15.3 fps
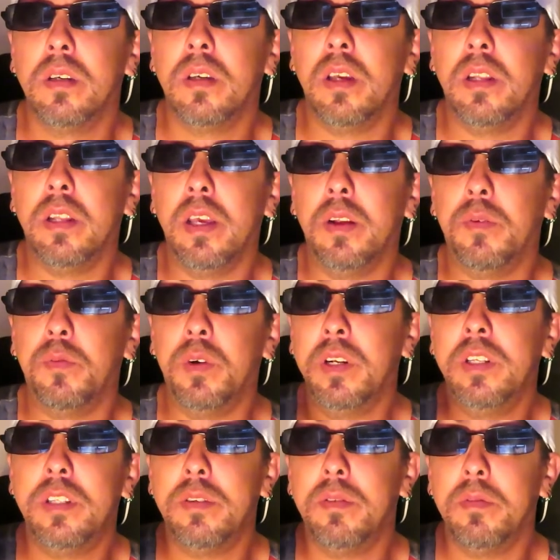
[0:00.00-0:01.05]
and then
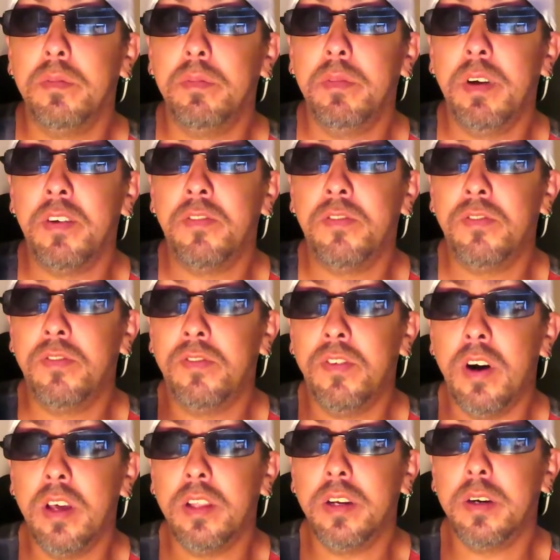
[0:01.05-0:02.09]
once my
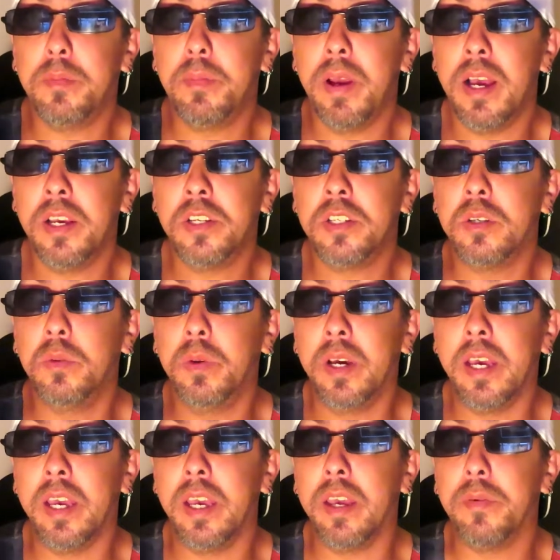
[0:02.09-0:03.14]
father passed
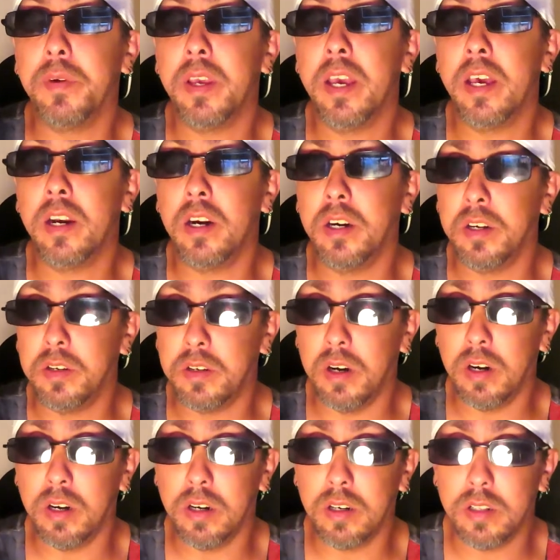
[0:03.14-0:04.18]
away and we had our,
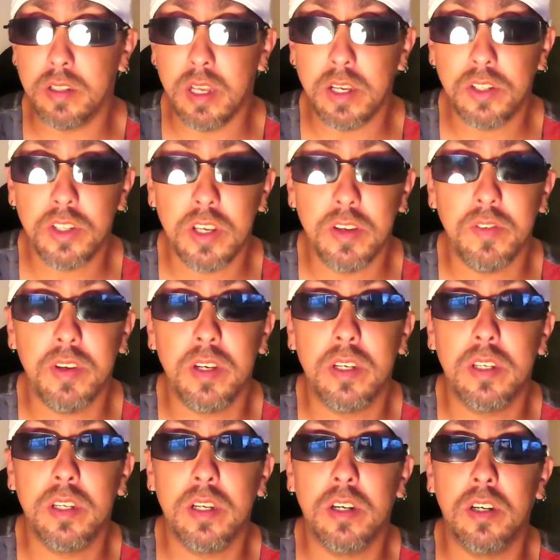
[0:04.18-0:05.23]
our Thanksgiving
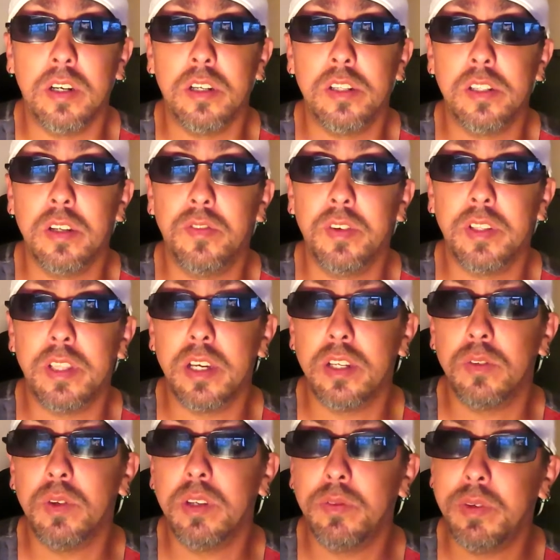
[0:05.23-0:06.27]
dinner and stuff like that,
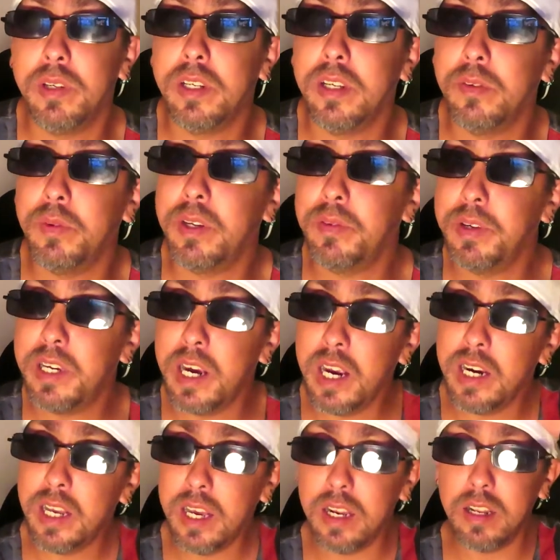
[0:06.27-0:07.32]
because we, we did, we, we
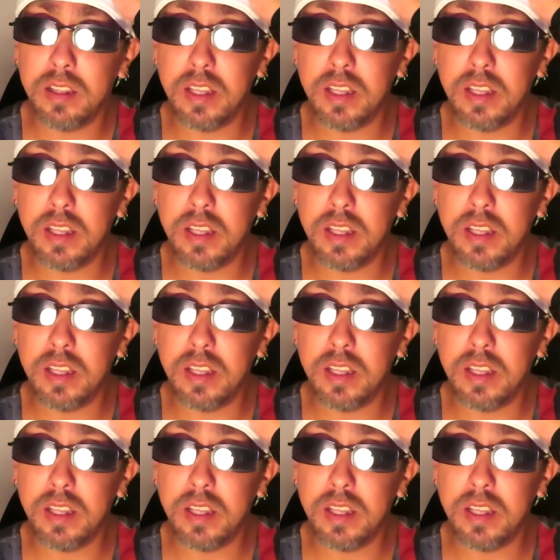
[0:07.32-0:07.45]
kind of had a